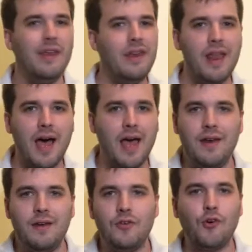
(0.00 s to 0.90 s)

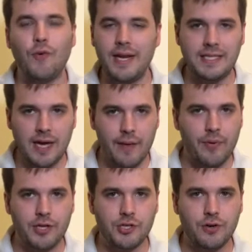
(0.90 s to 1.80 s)
not crazy high
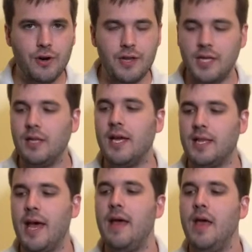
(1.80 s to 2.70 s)
pressure or anything
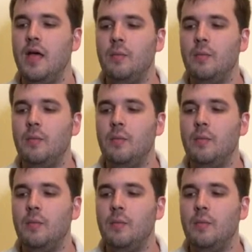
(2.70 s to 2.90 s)
like that,